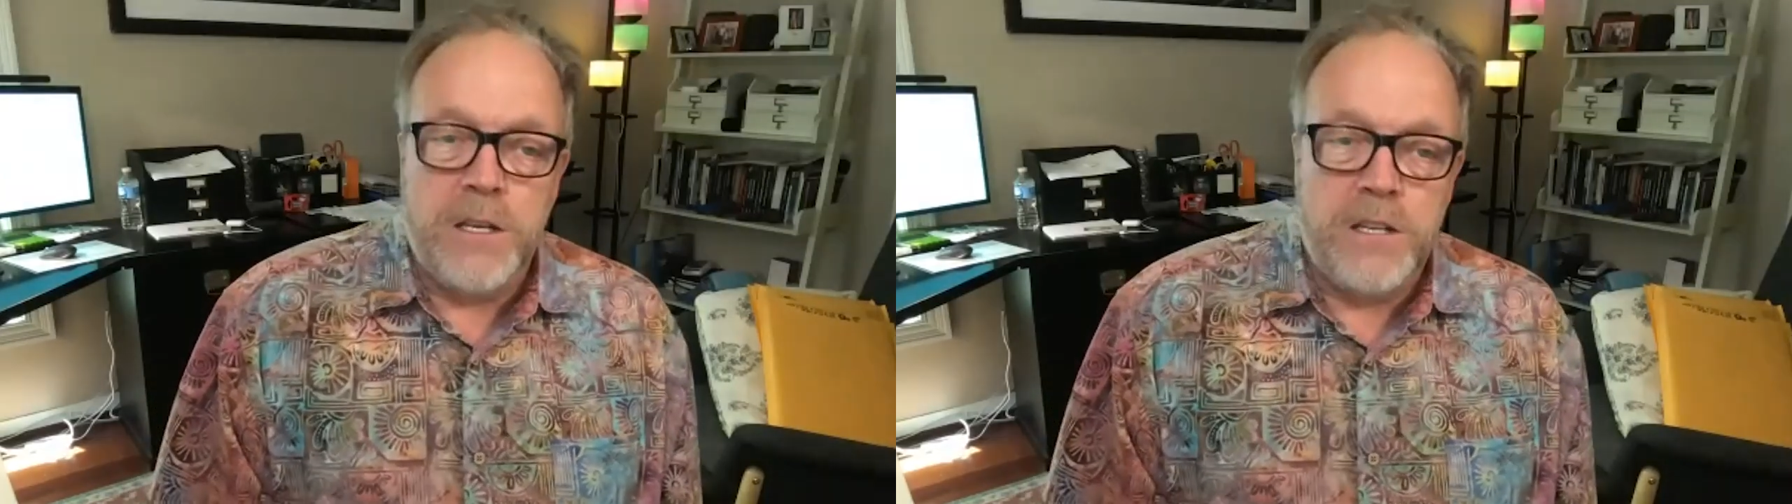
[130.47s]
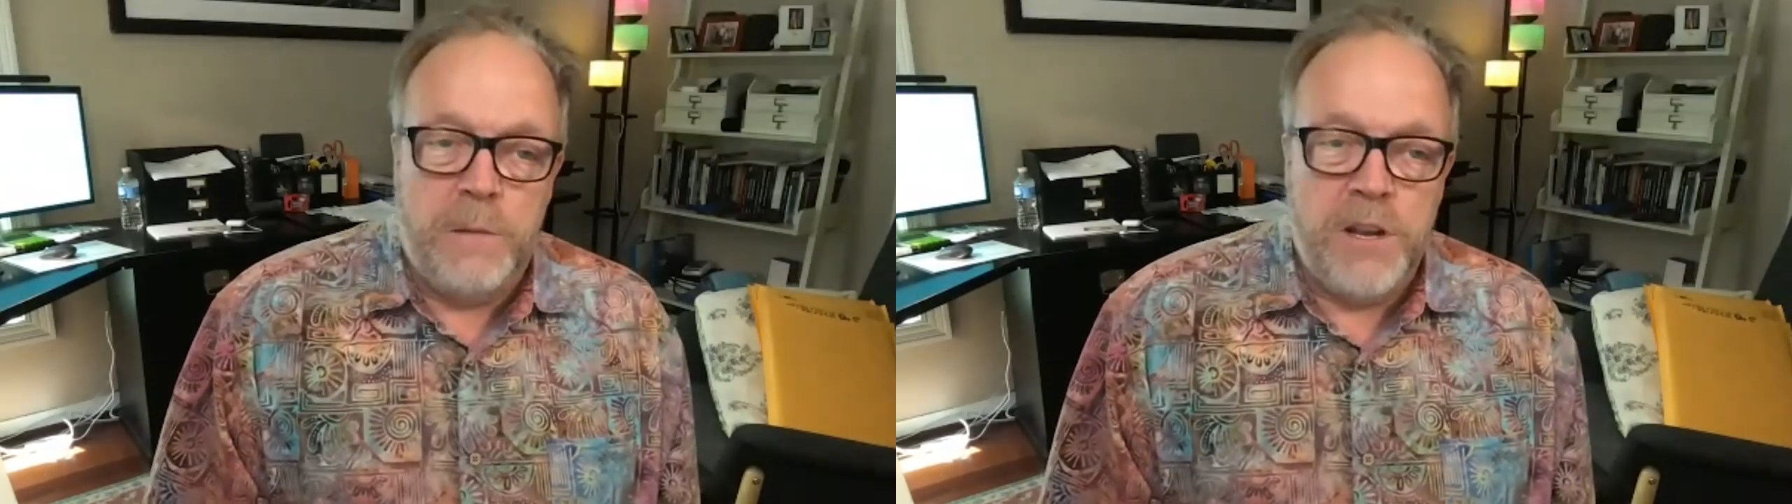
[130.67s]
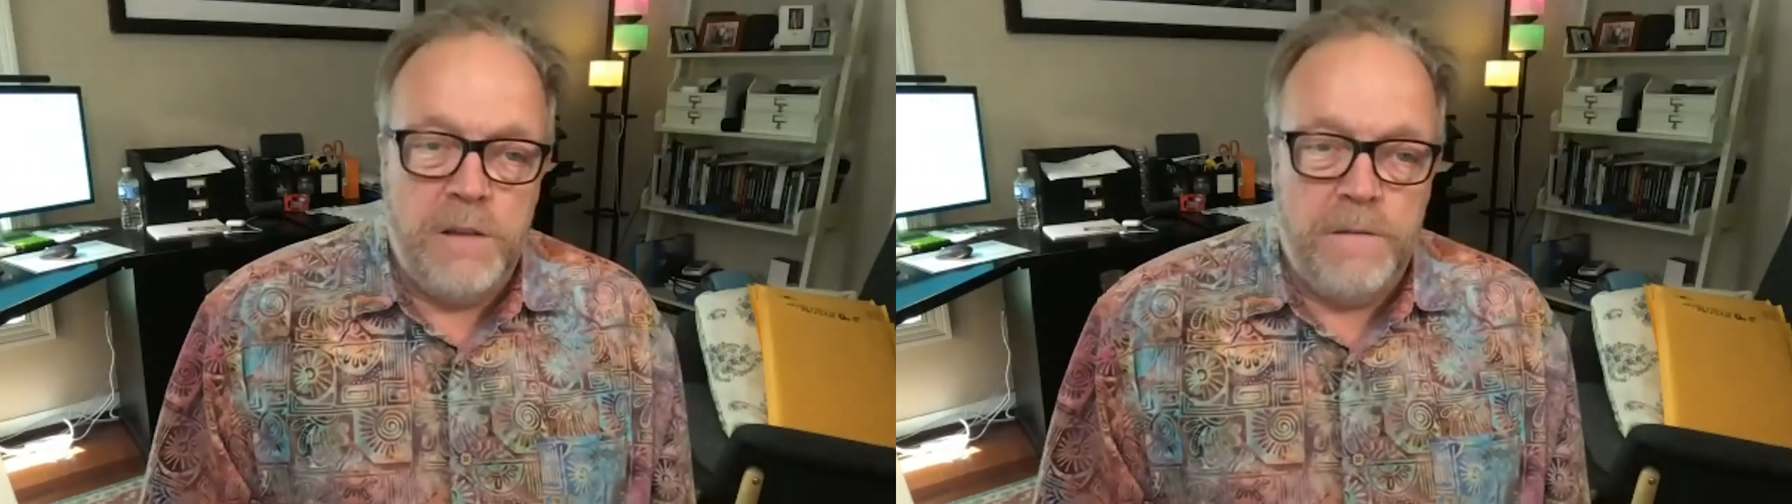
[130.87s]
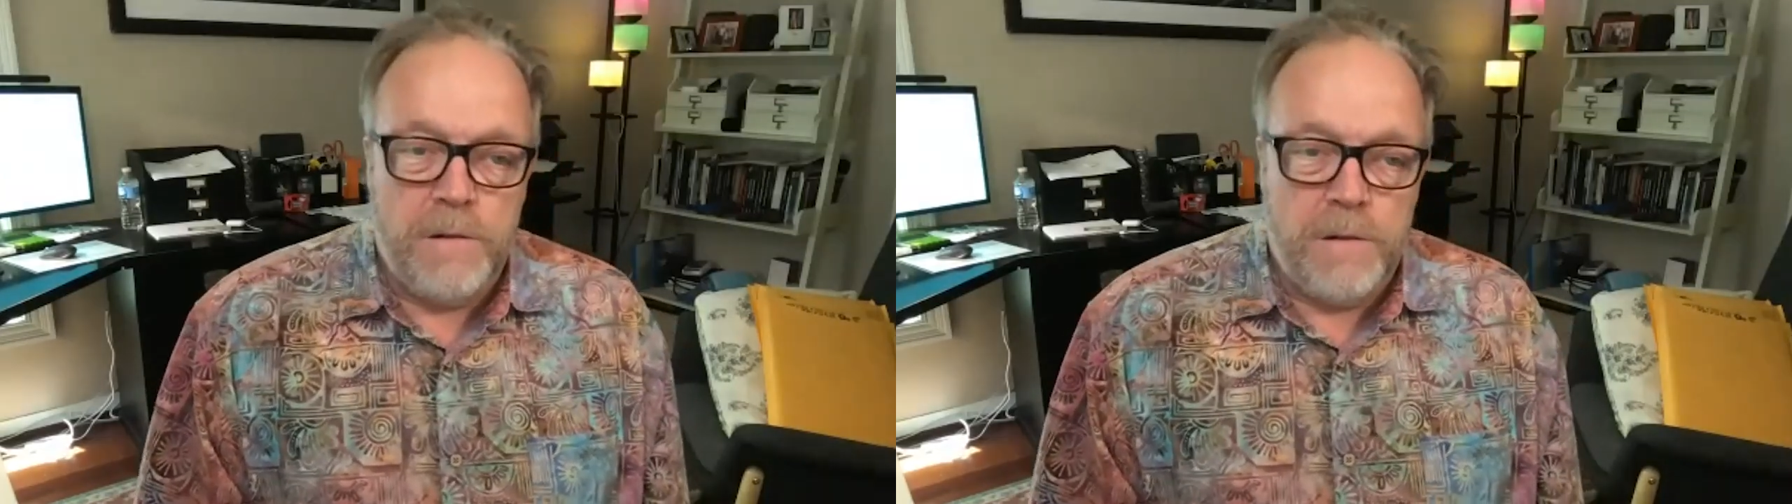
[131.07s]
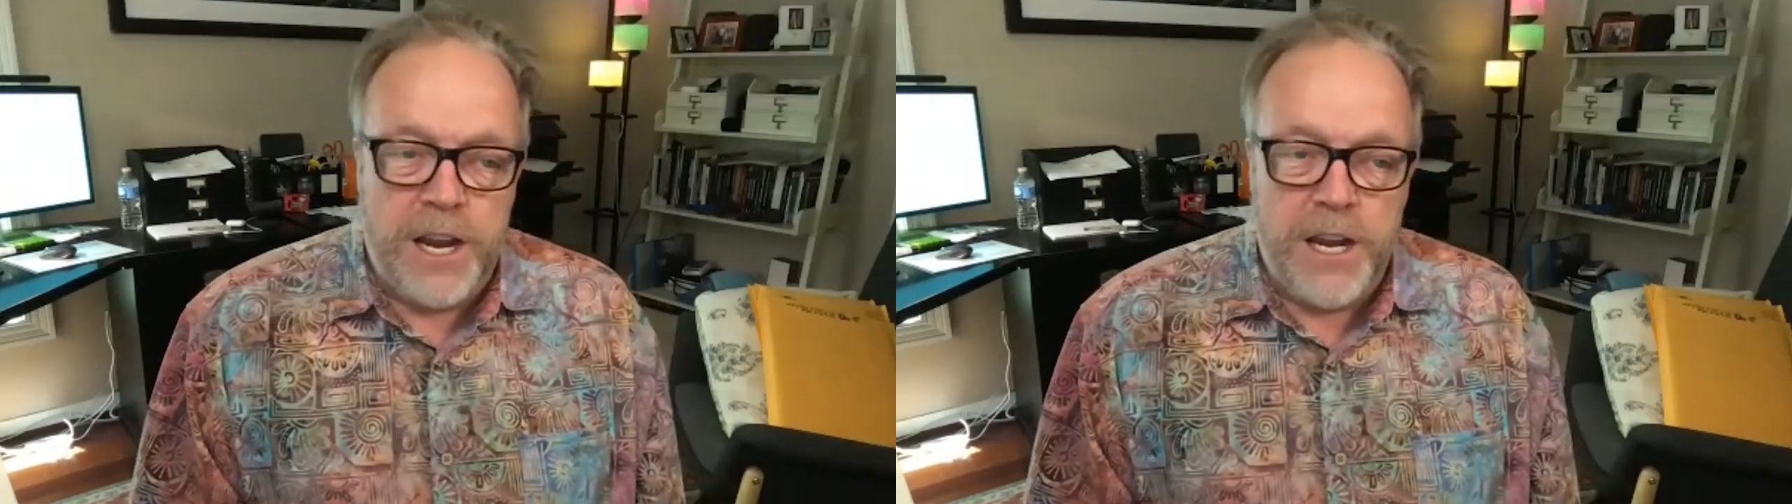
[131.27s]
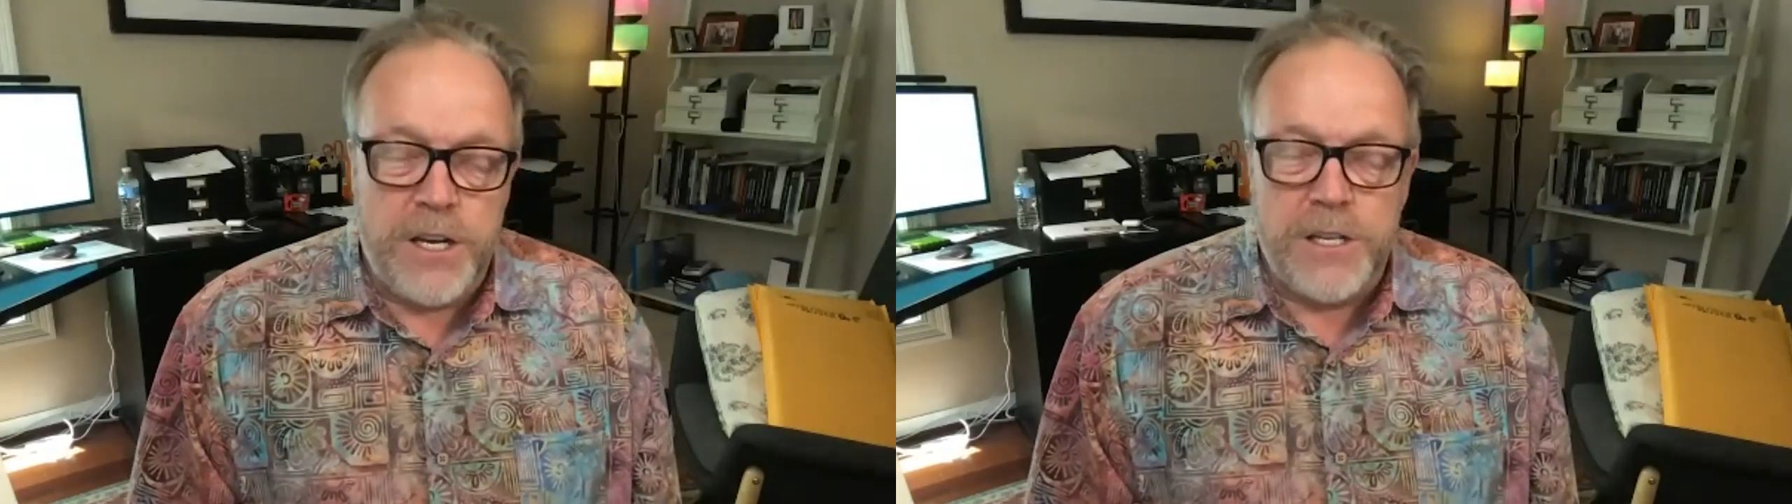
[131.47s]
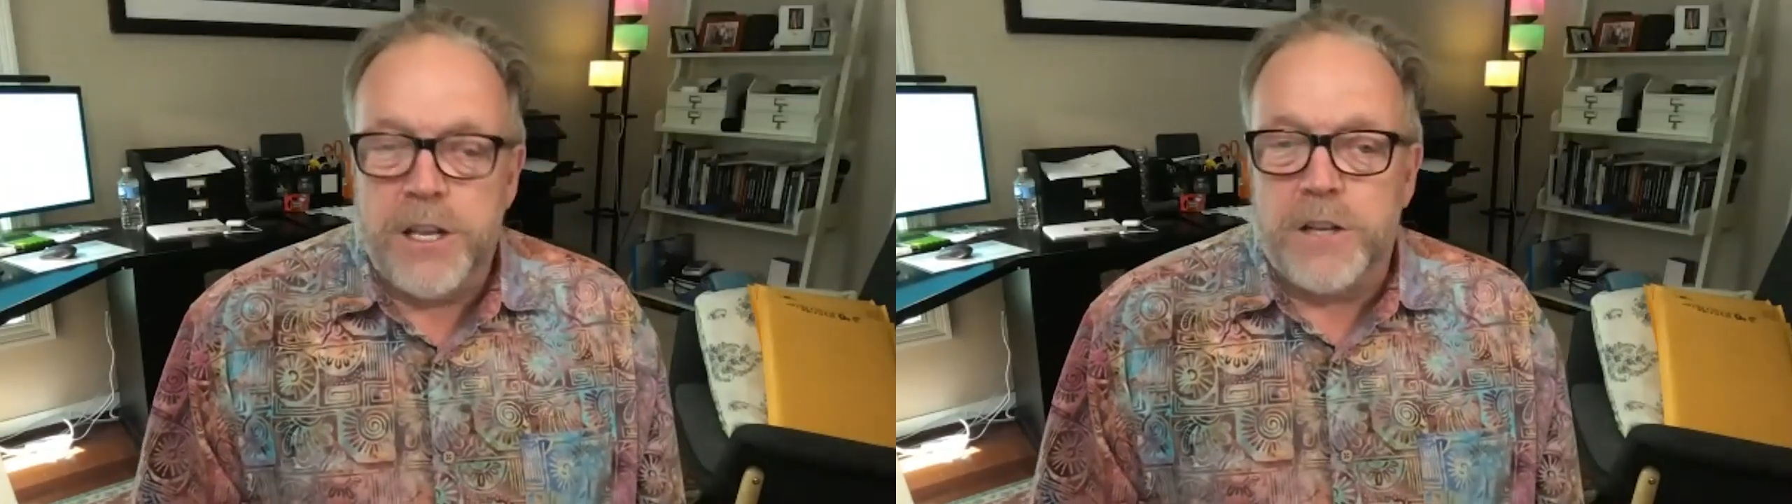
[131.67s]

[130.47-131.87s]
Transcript: Yosemite for ages,